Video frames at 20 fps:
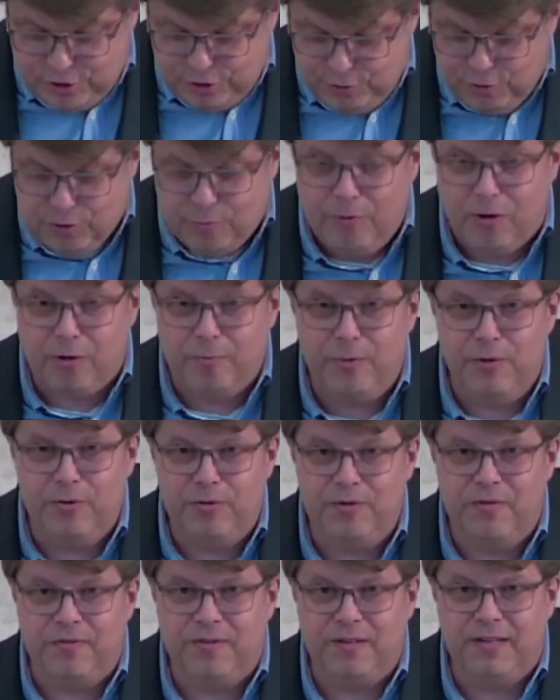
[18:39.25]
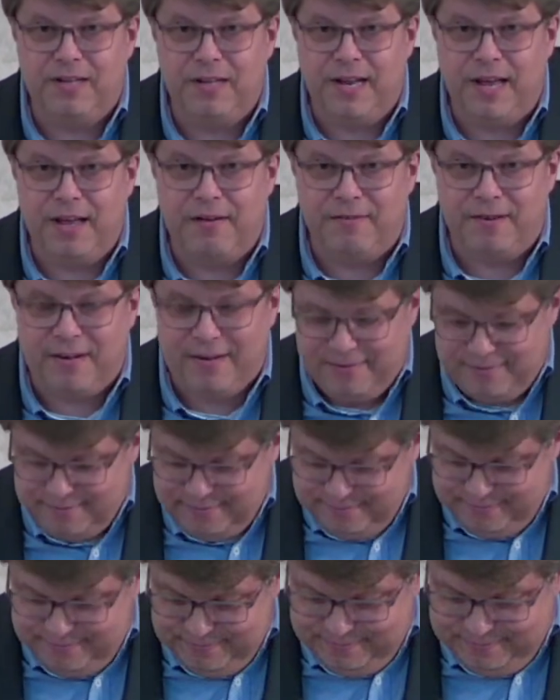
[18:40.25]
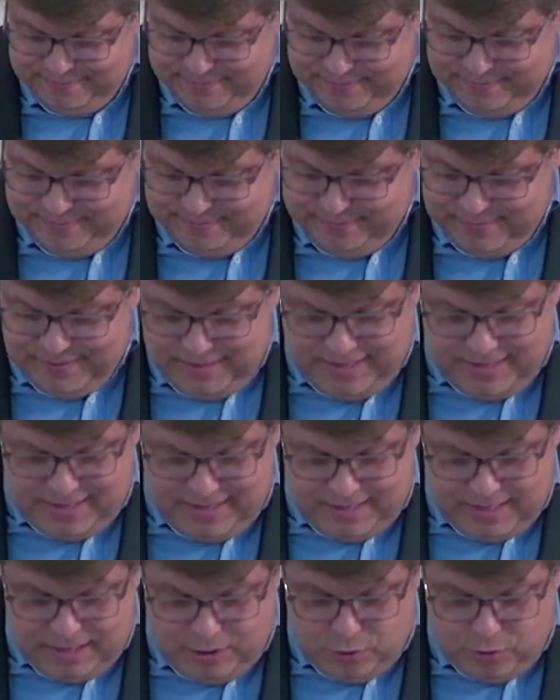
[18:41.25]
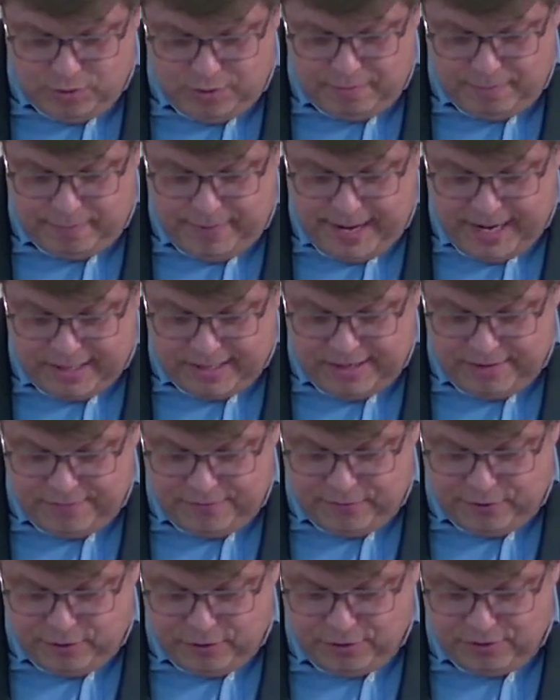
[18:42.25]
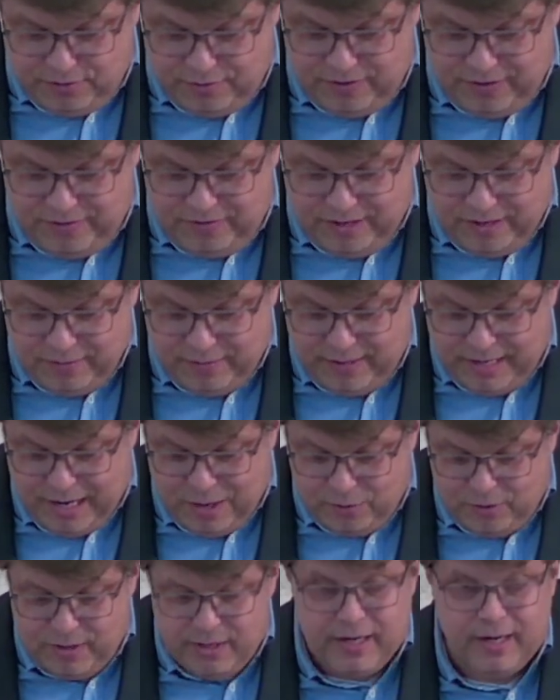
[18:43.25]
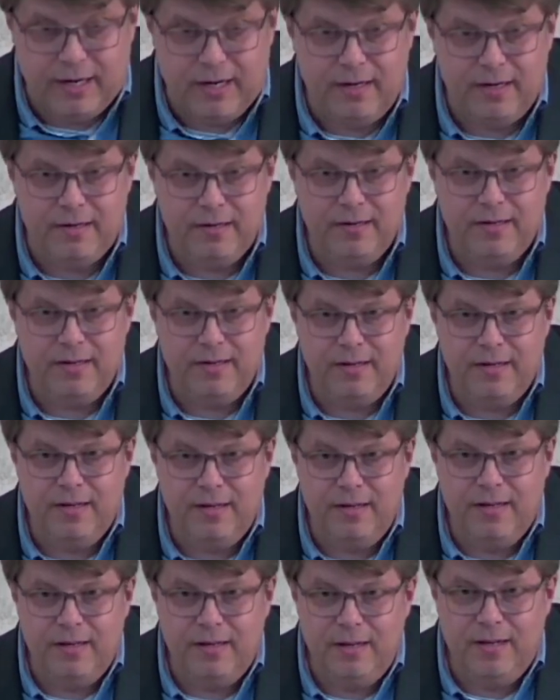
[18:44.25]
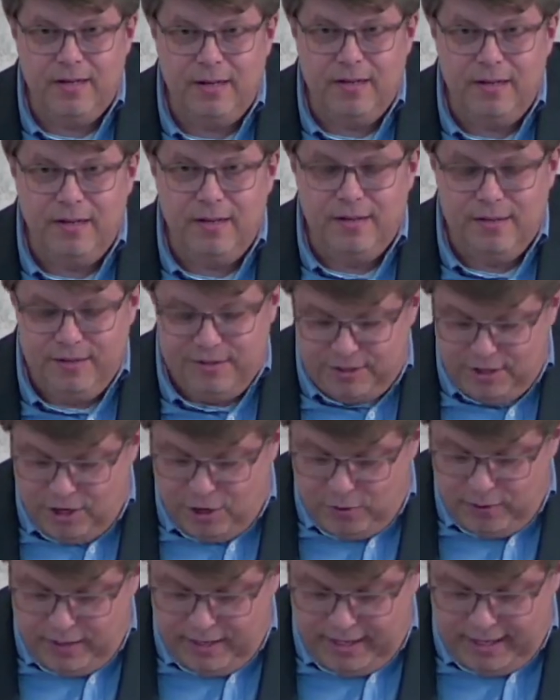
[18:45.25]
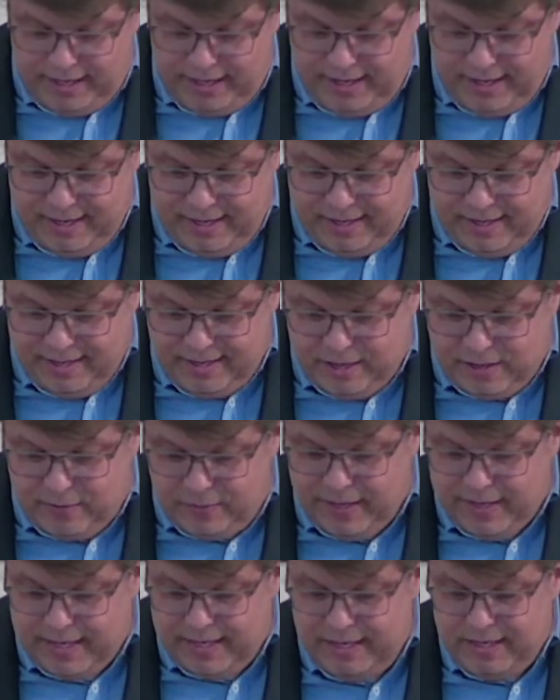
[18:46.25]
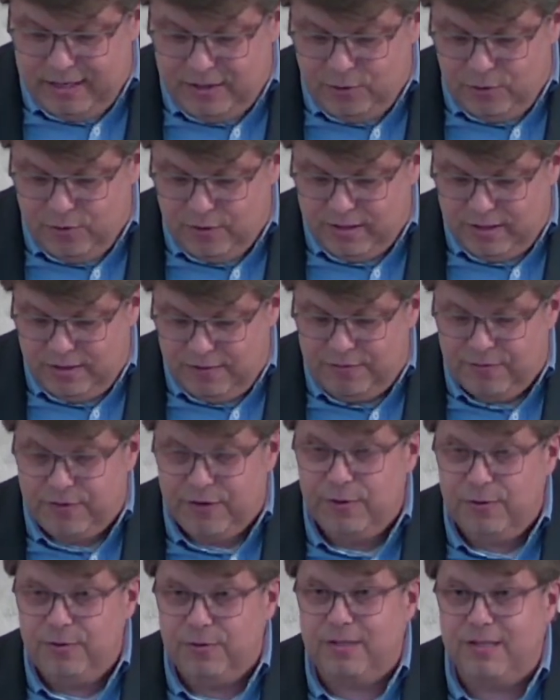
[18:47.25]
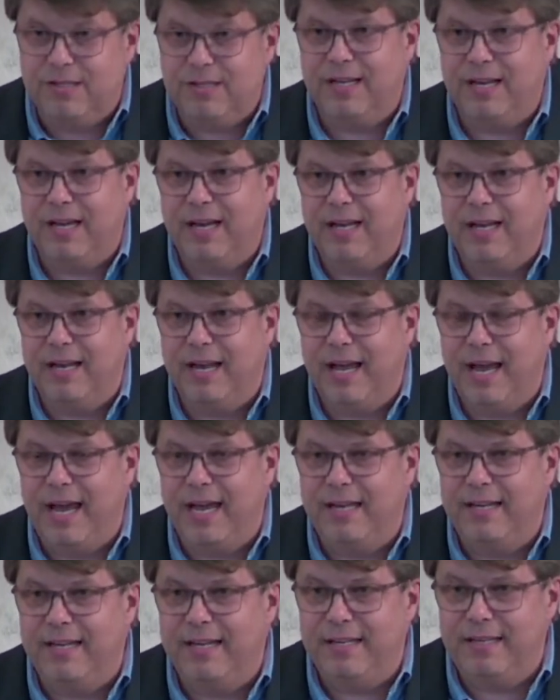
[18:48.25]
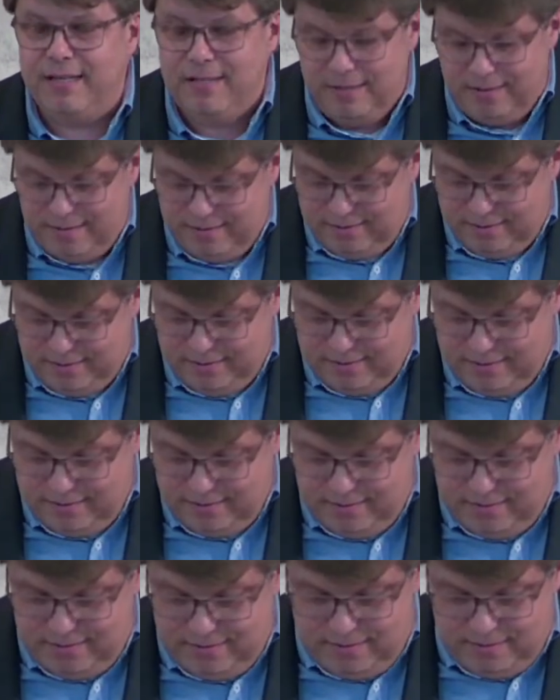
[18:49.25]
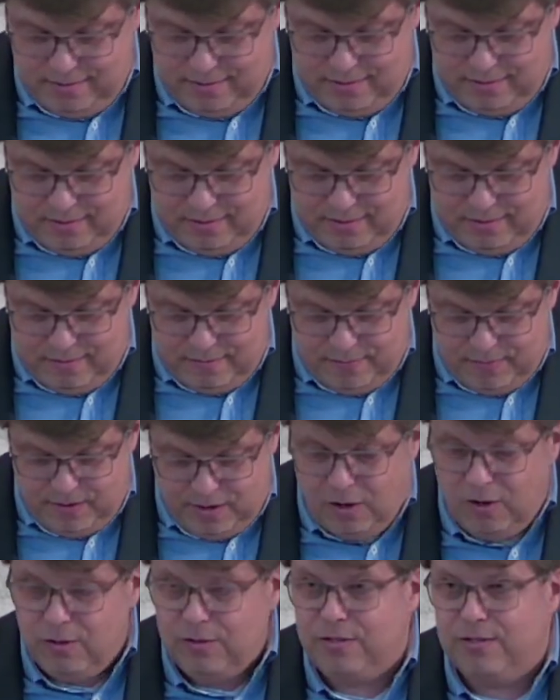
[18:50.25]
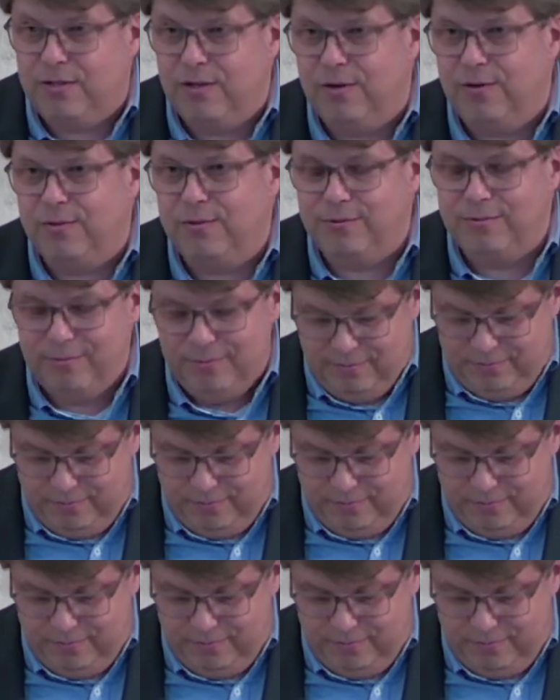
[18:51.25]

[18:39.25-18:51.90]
she looked more beautiful than ever. He couldn't bear the thought of living without her, so he quickly took the fruit and ate it also.